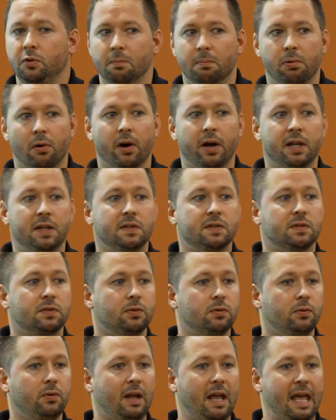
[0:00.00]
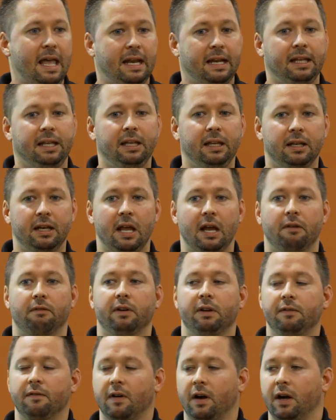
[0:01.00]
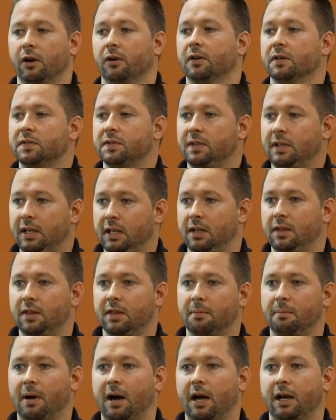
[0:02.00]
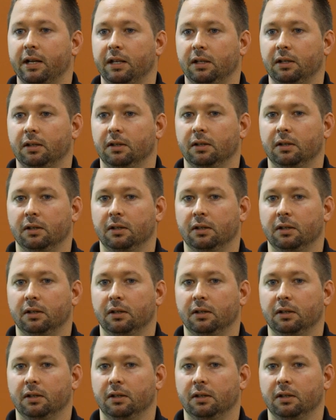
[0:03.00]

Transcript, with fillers: two brakes to any and every virus in the body.